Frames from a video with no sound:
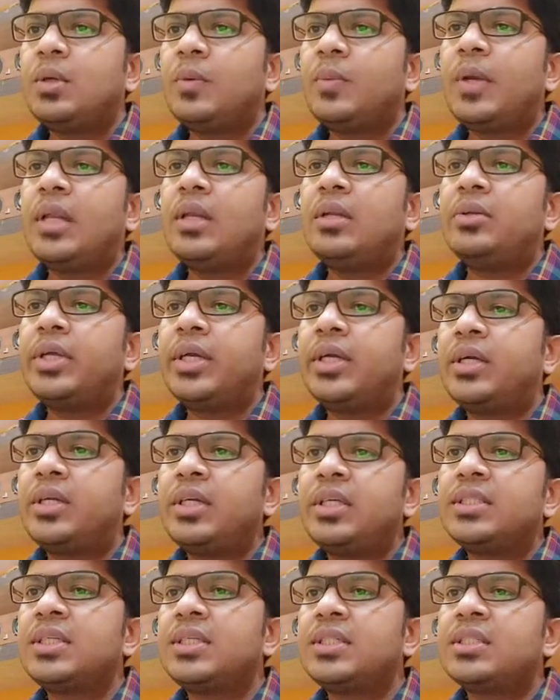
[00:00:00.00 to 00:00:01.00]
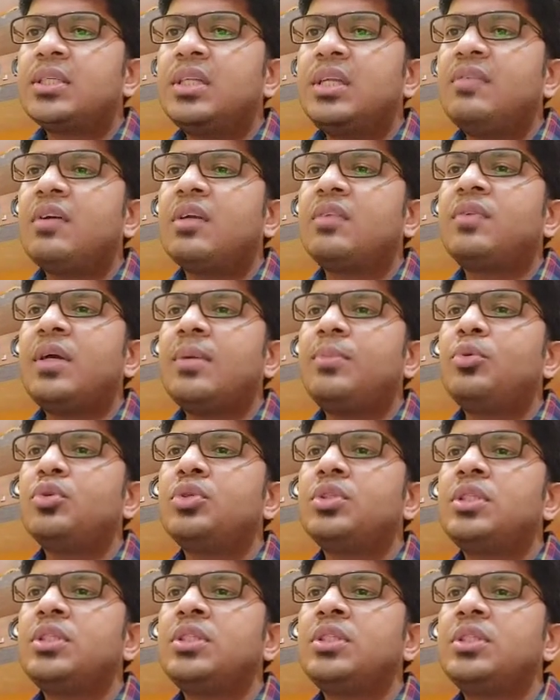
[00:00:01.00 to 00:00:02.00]
Well, decreases liver
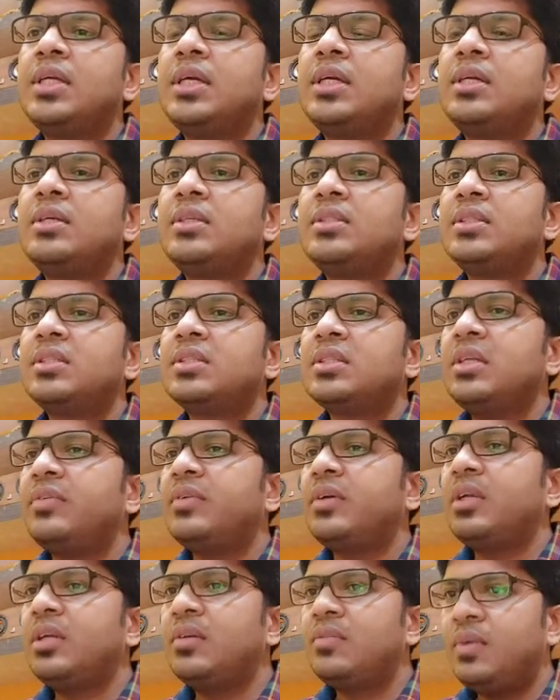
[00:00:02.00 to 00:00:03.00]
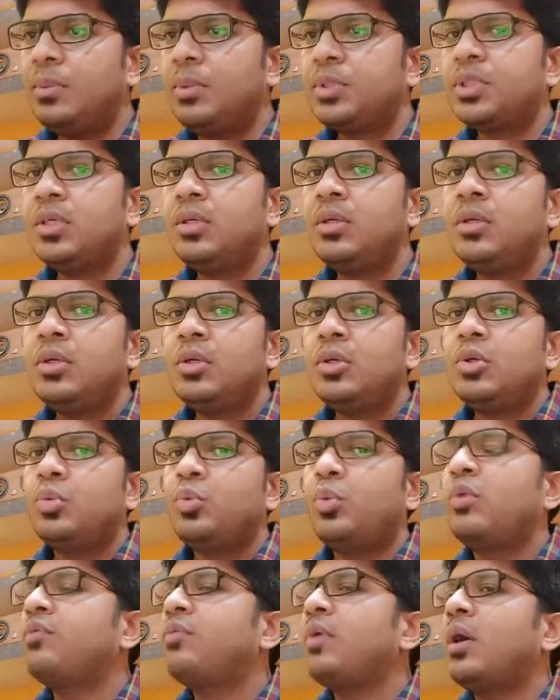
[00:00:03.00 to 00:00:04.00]
fibrosis, decreases liver inflammation.
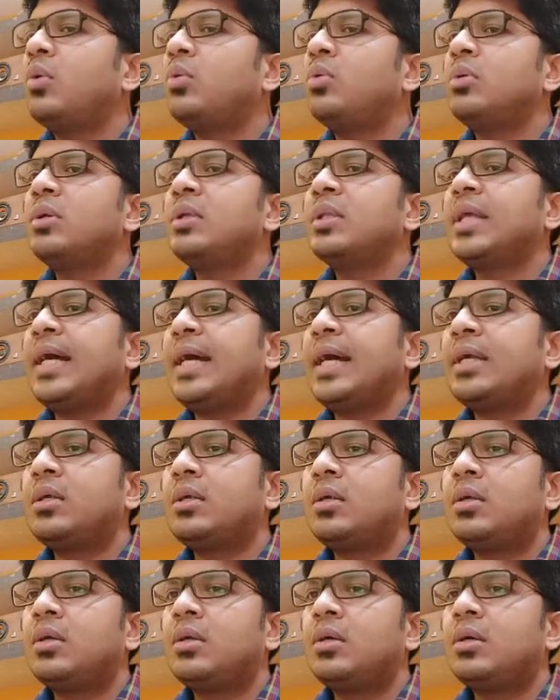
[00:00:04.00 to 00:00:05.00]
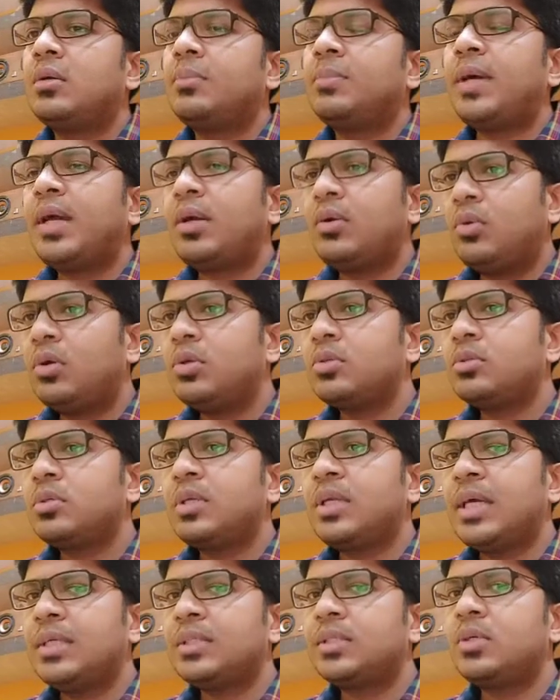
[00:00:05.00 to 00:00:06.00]
We found that
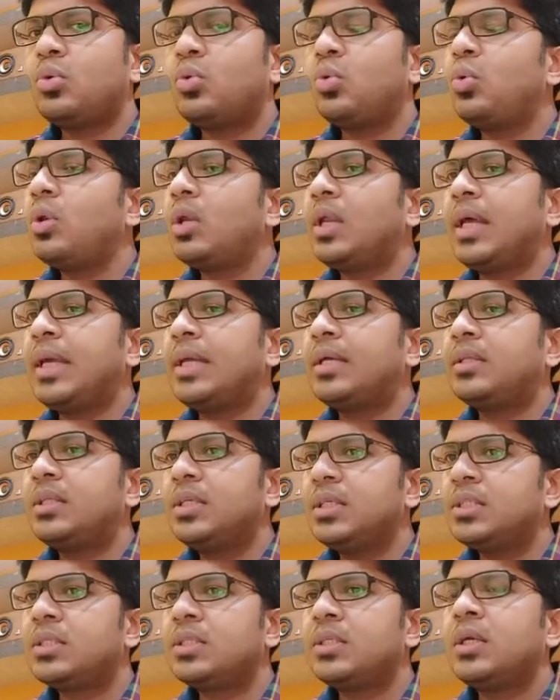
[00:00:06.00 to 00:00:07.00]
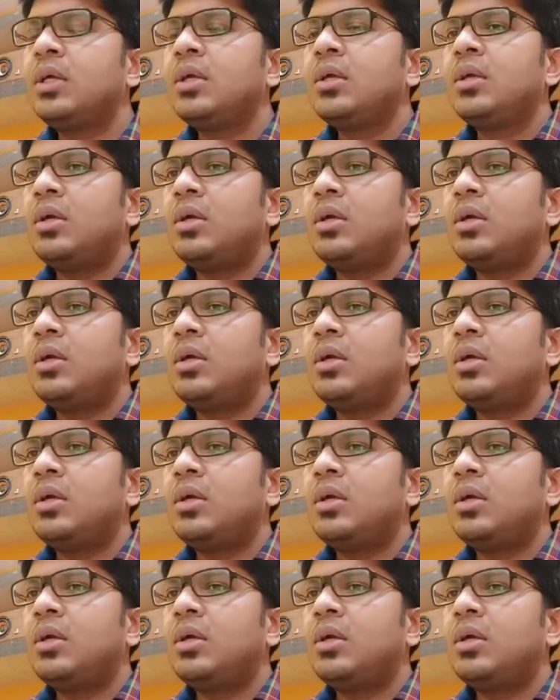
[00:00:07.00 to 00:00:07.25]
pioglitazone has a role like this.